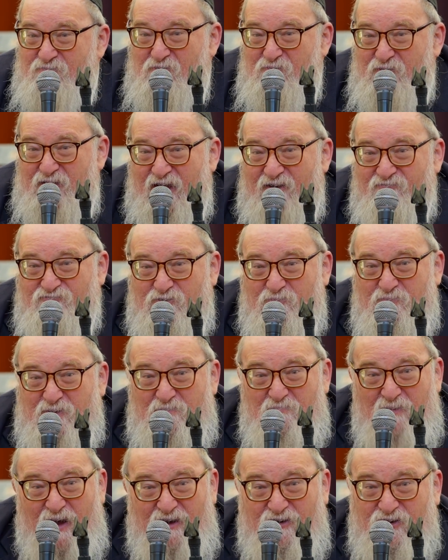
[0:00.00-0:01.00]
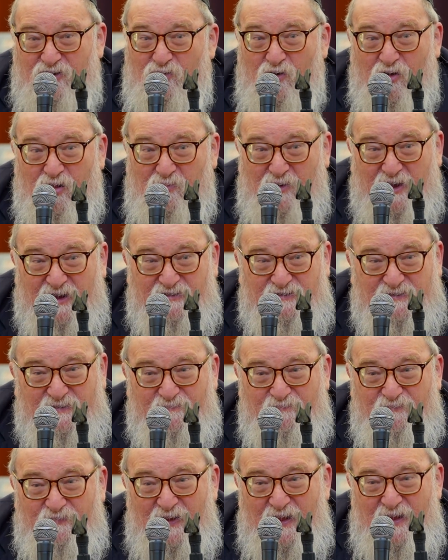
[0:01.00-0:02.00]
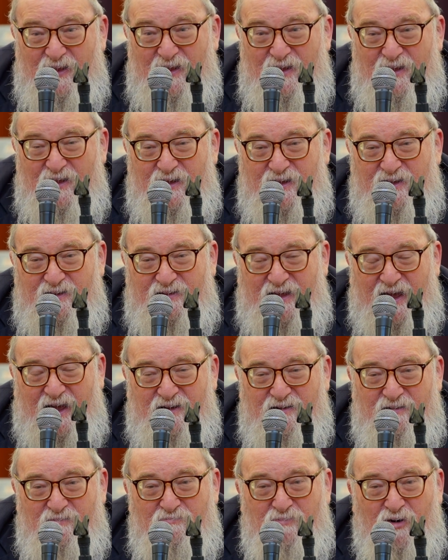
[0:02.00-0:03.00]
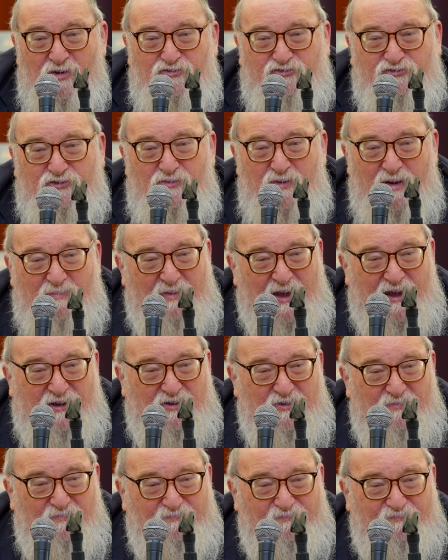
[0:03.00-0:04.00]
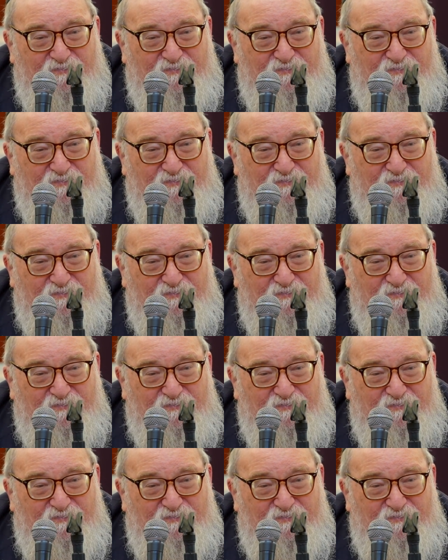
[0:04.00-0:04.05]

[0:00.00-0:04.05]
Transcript: But we have to be makir always that Moshe Rabbeinu,